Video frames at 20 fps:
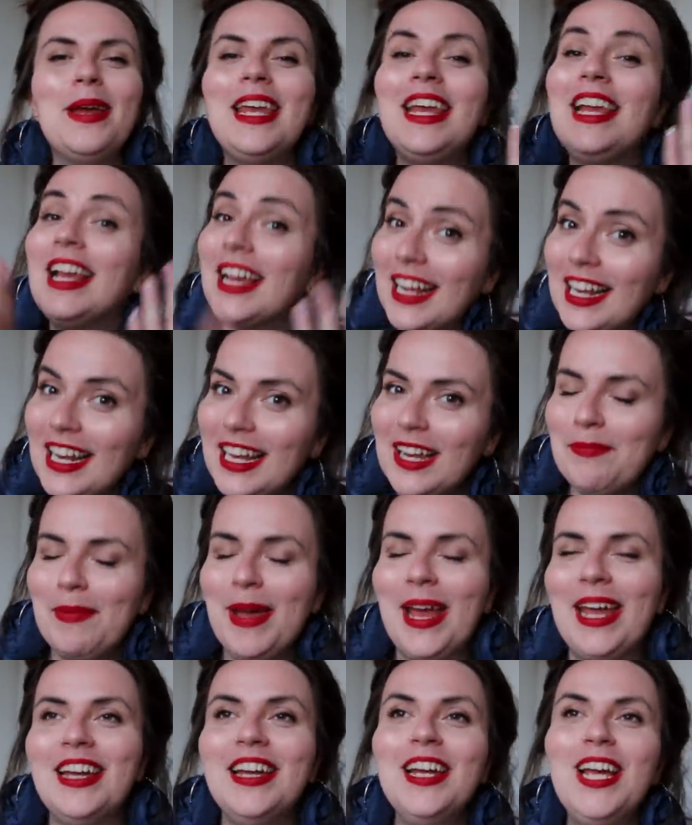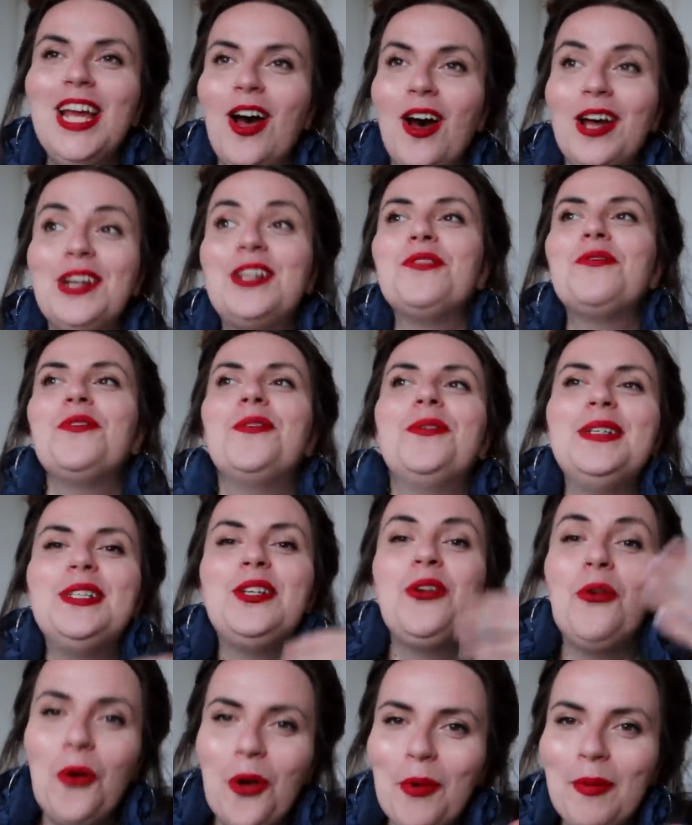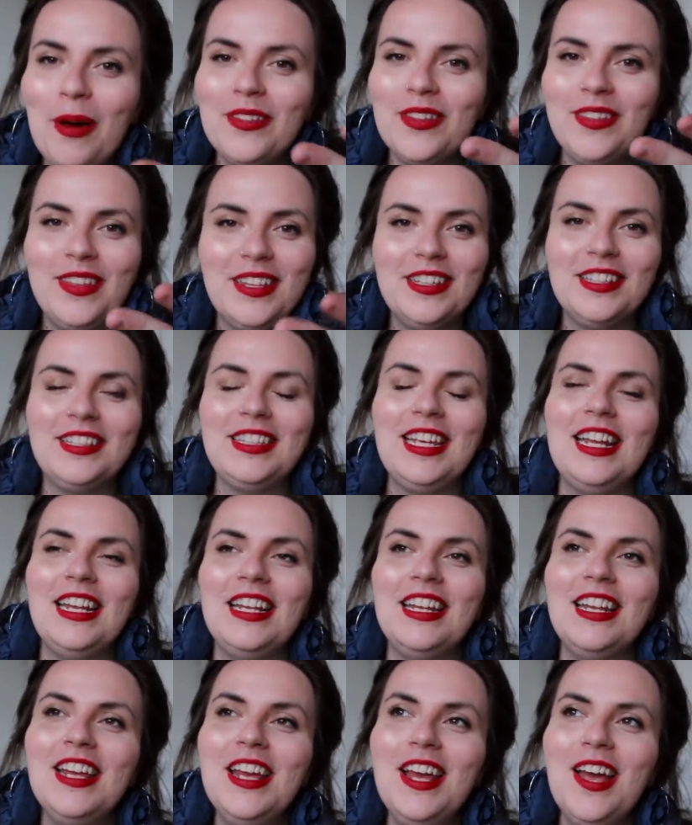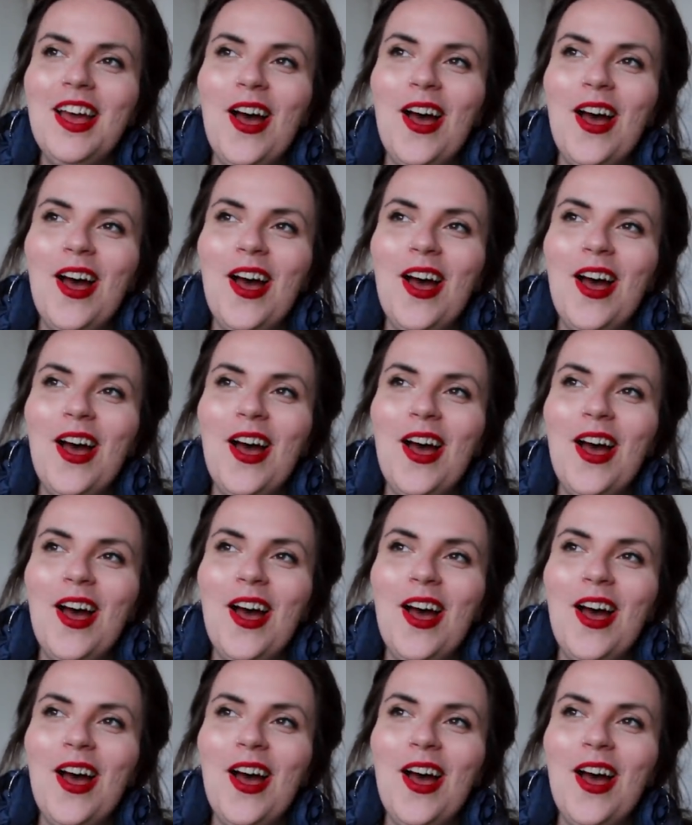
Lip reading: making it clickbait. I do always talk about the thing that's in